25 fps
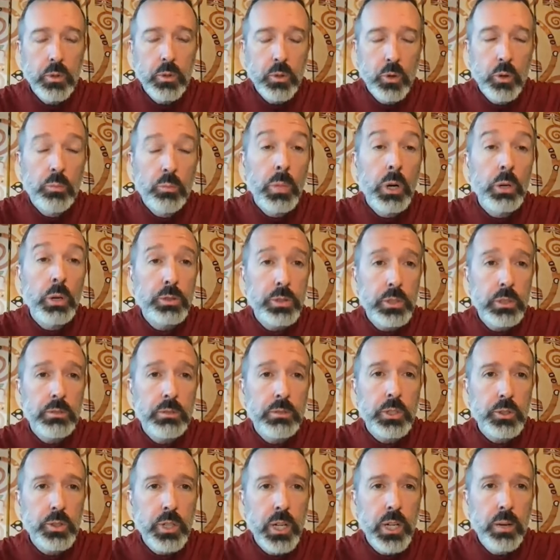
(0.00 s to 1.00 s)
or most of the
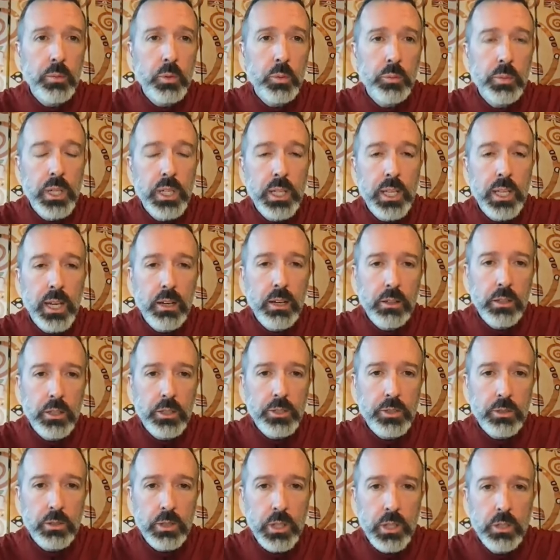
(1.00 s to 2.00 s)
tribal media
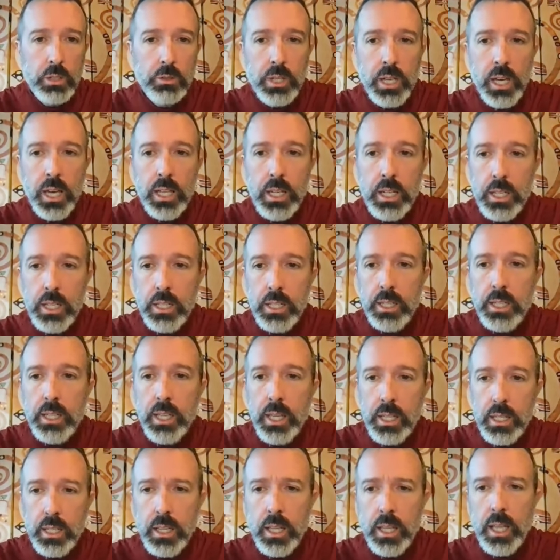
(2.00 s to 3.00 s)
outlets are located,
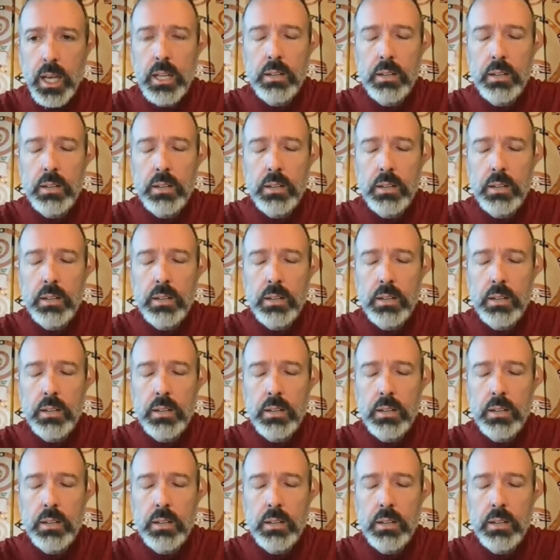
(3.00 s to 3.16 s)
and a lot